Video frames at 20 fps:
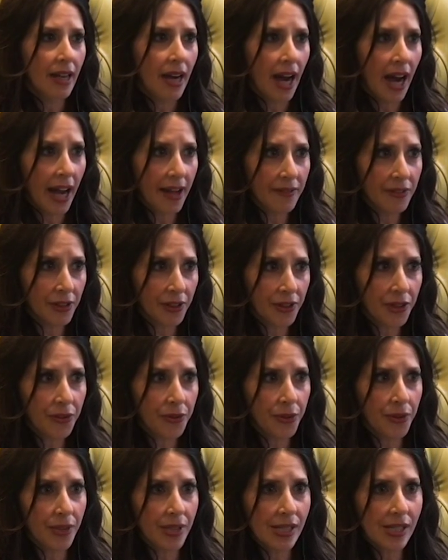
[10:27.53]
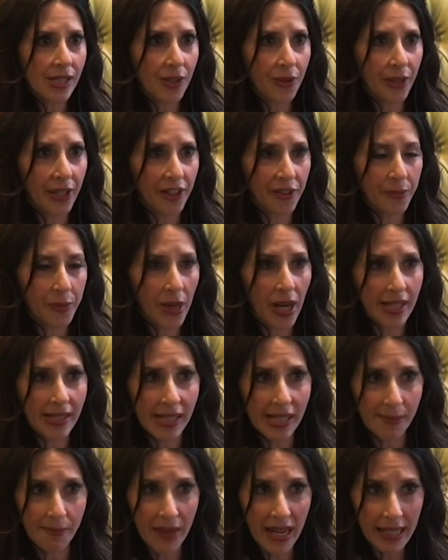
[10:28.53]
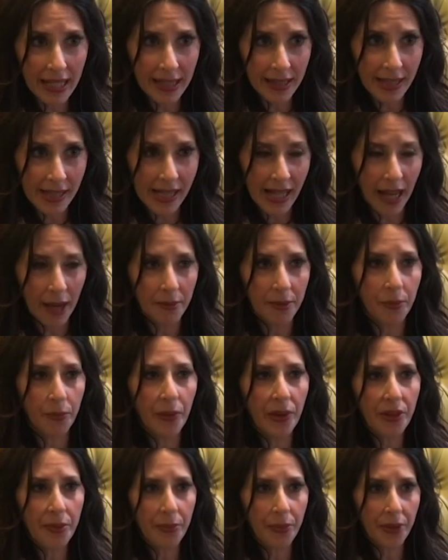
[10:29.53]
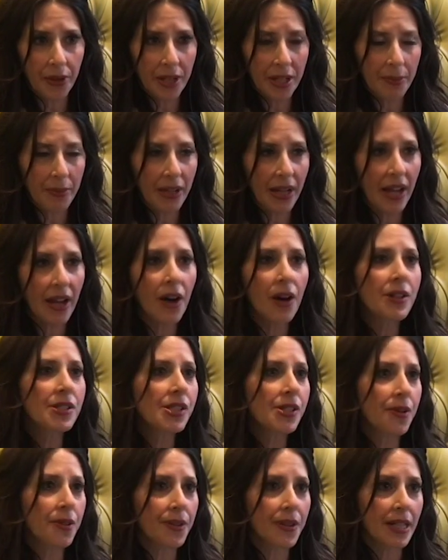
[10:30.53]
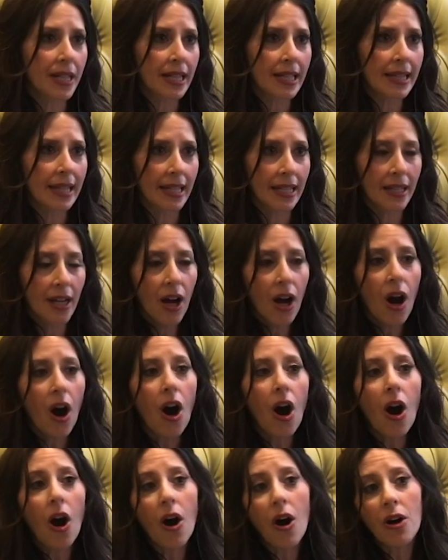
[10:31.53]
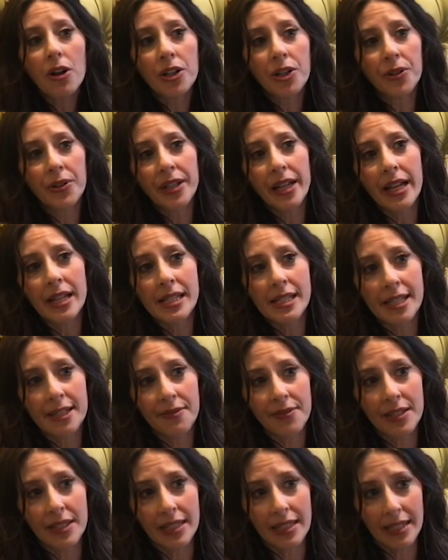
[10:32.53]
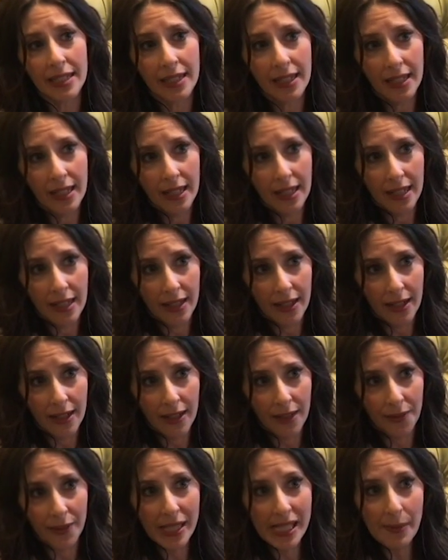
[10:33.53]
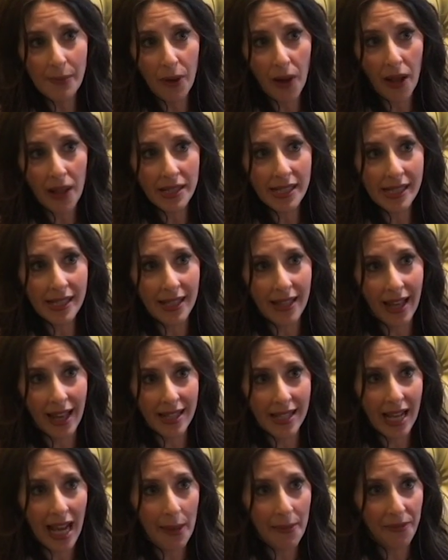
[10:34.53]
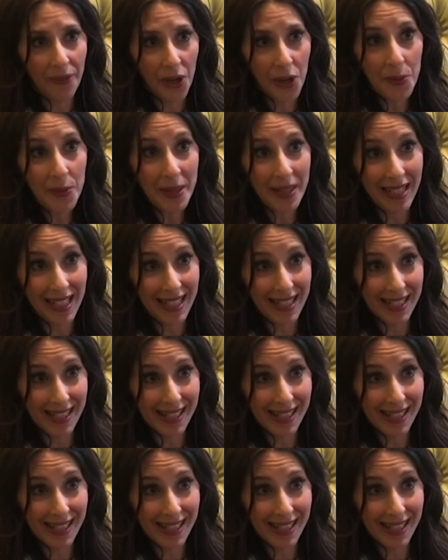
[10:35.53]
I've learned through this creative process, making this album with Bernie, but I also think that all creativity responds to that type of openness.